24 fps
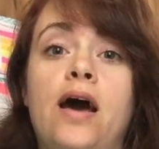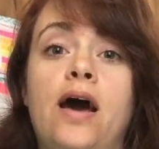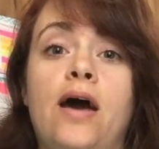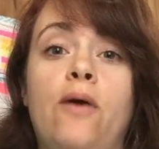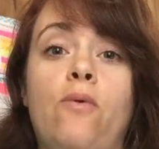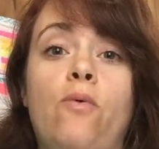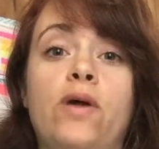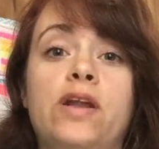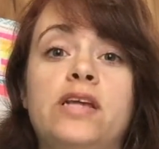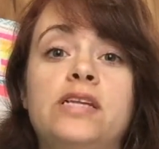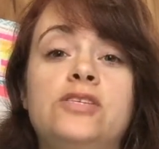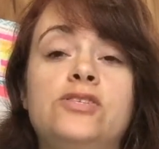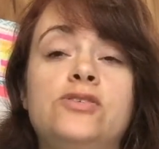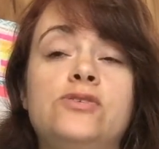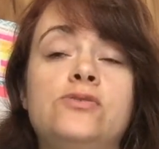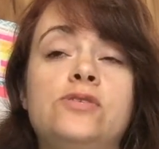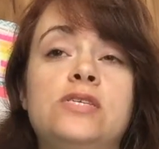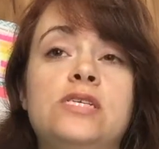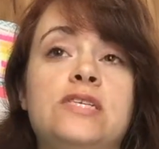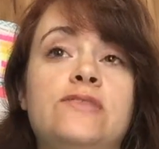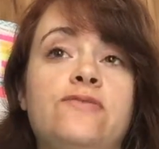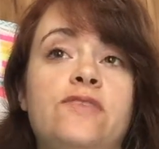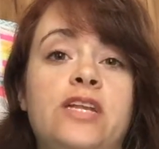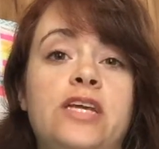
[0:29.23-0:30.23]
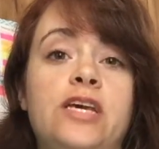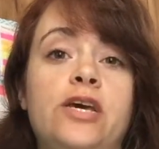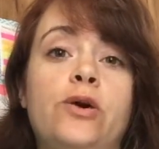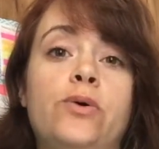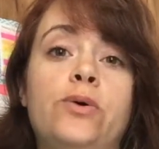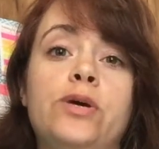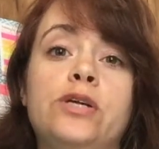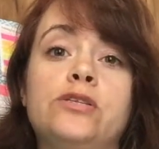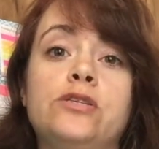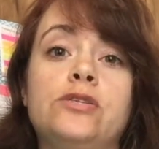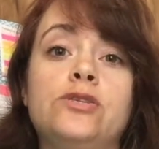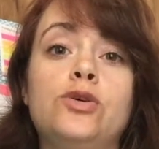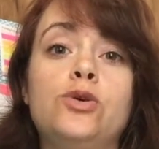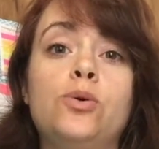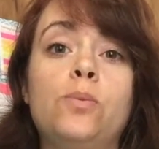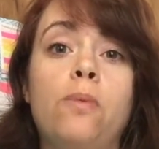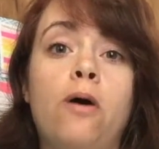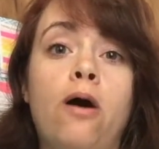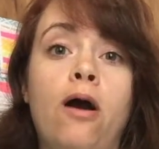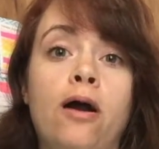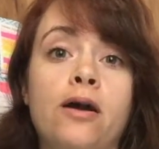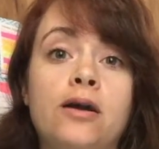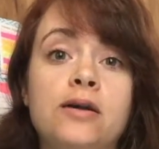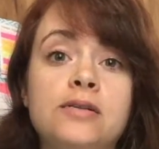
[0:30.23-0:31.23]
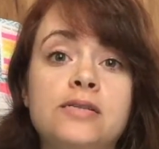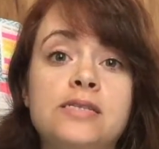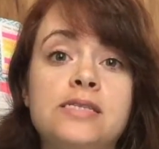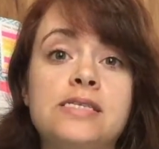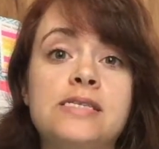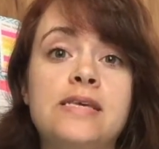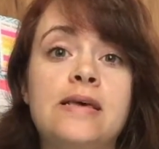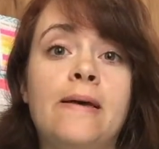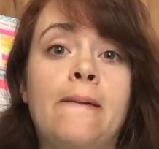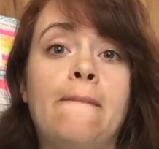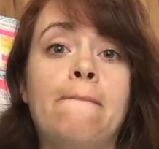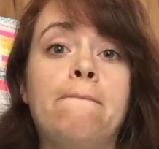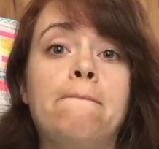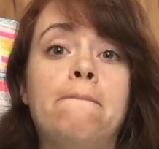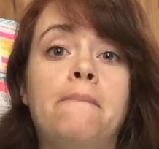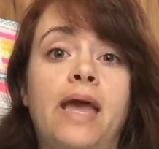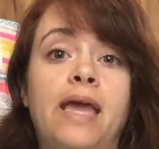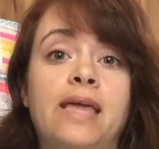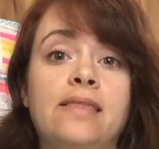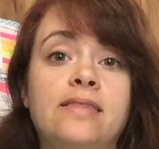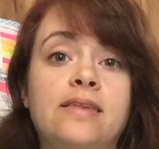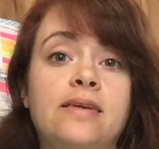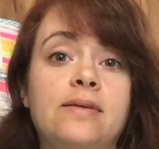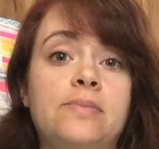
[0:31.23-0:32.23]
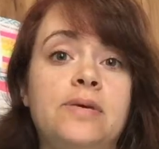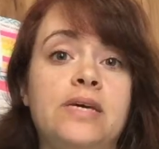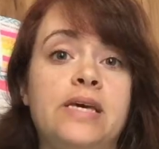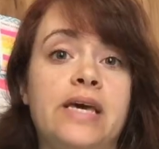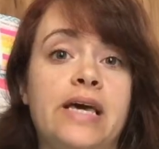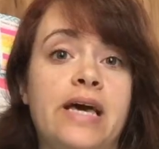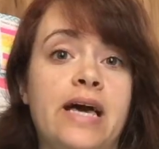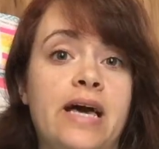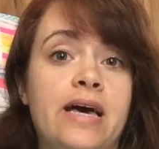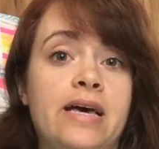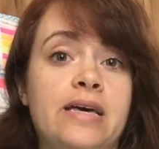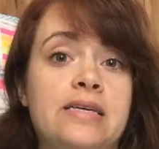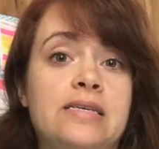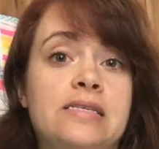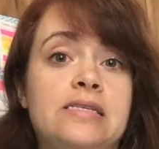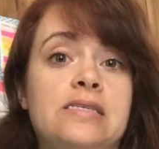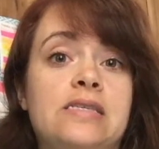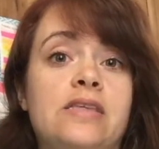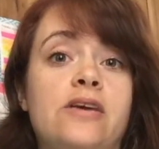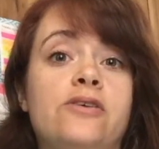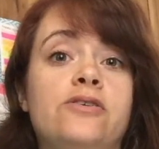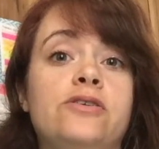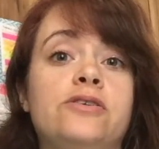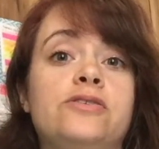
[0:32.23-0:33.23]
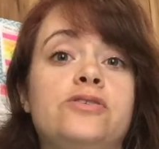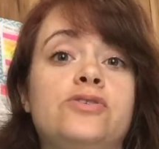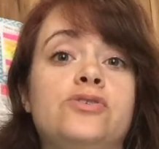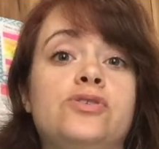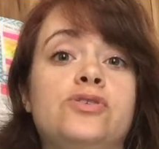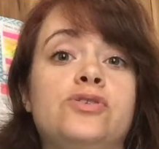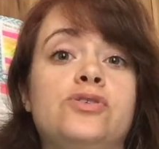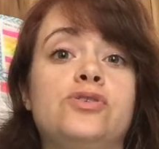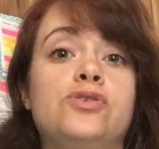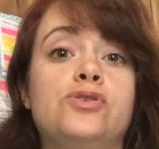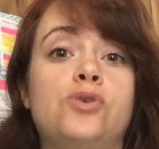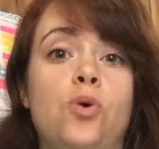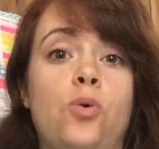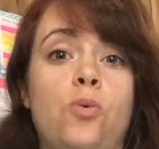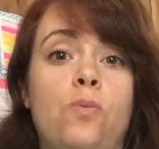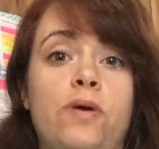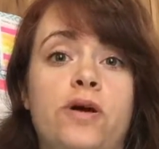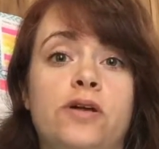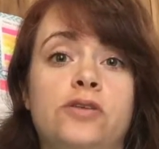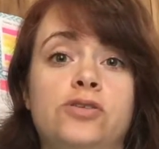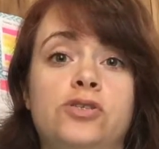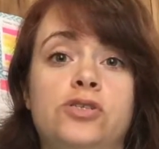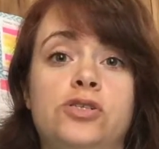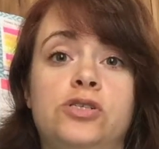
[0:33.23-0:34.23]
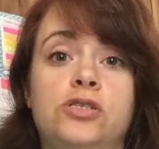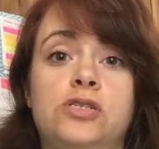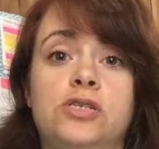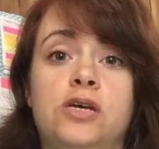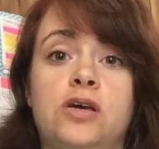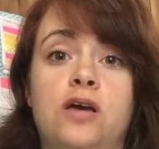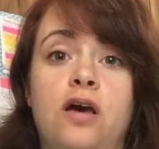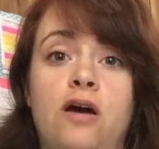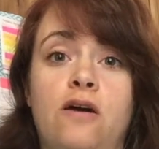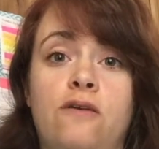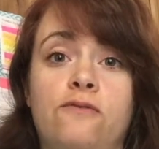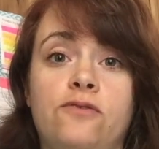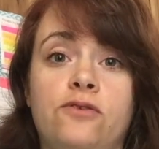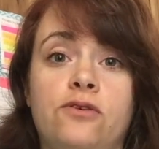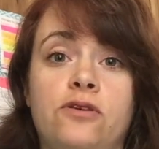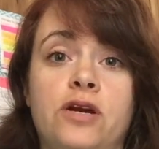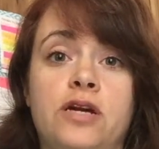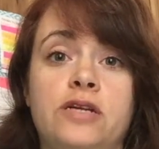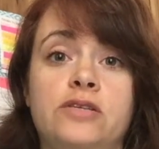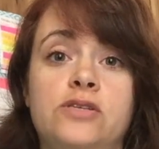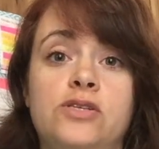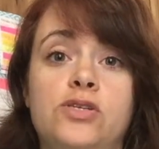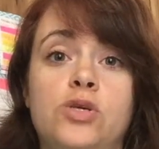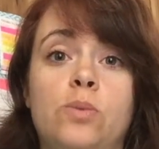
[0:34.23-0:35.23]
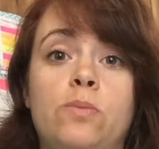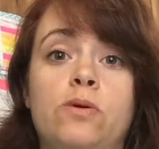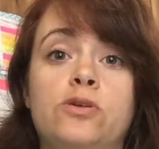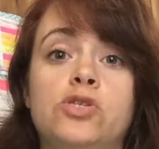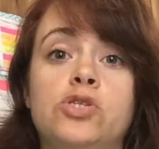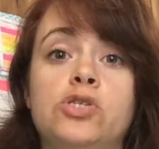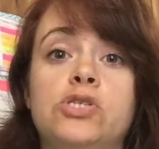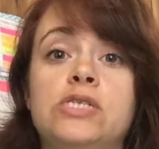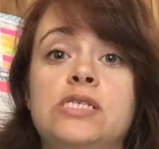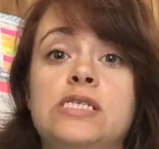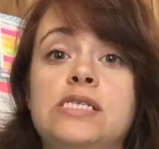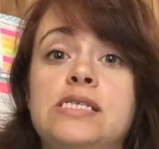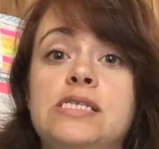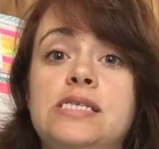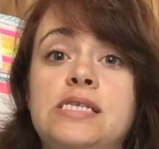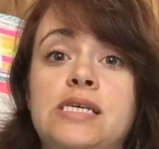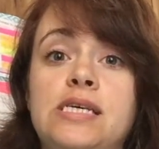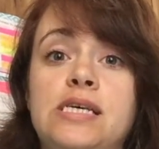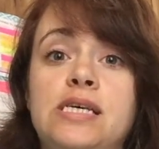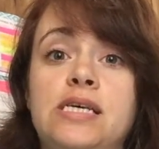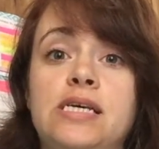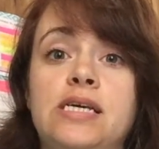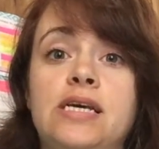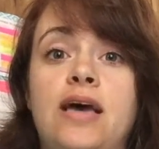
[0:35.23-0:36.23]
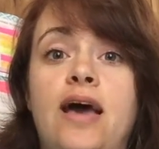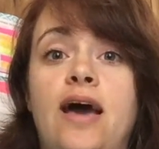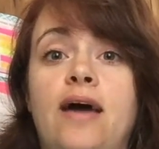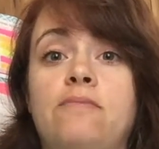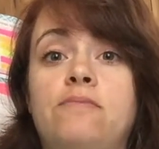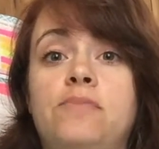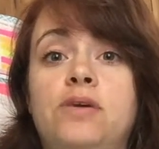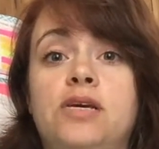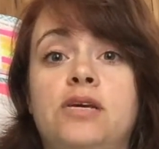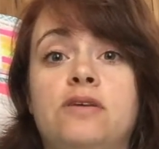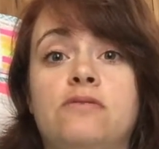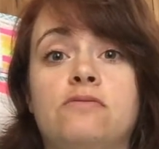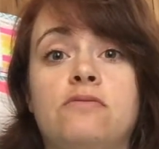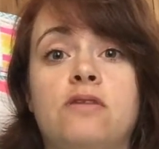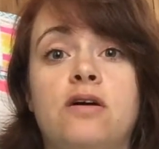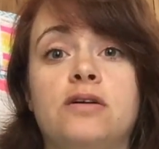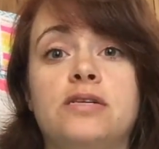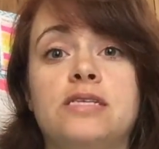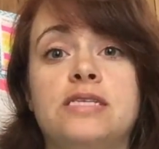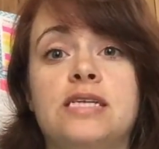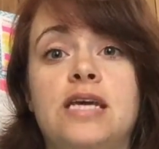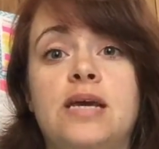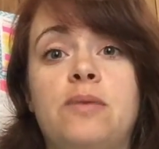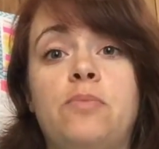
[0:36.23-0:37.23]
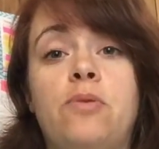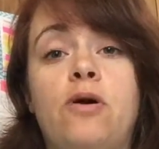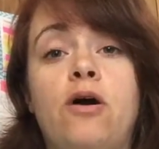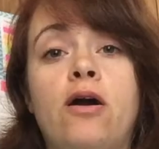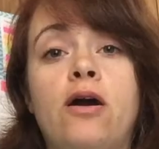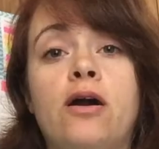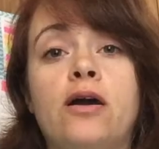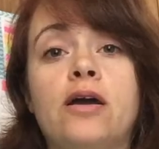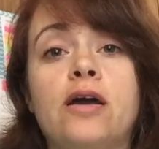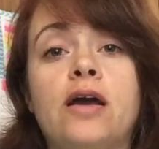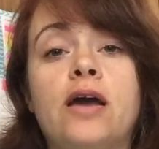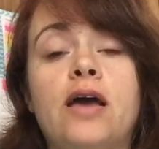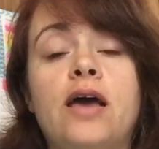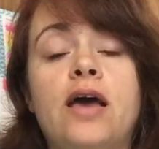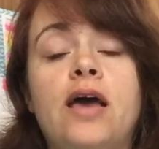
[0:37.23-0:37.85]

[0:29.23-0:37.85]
I want to do this video in two parts, mainly because there is so much to cover and so much to see at Beacon Rock State Park.